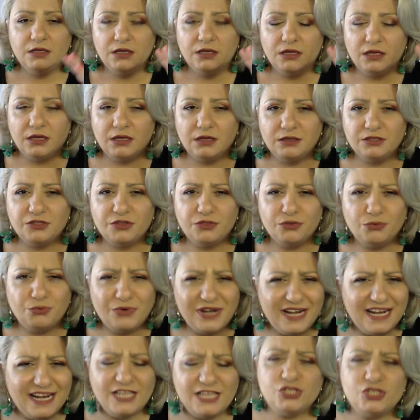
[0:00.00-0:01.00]
uh,
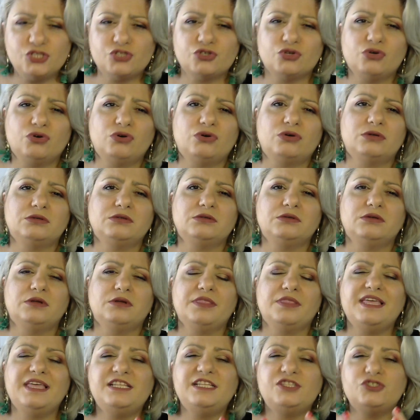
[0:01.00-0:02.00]
religion
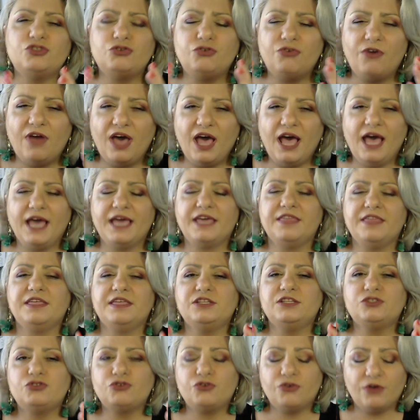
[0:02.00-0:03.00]
they try they
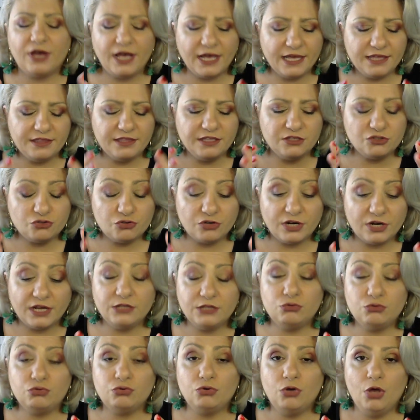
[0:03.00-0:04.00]
try they try
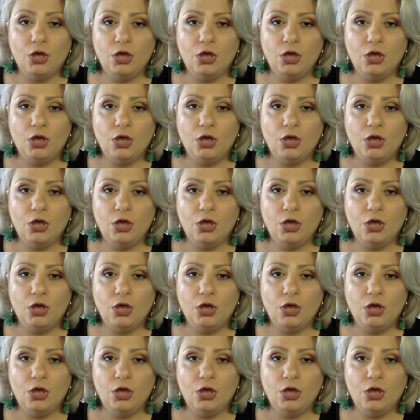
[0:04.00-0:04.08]
to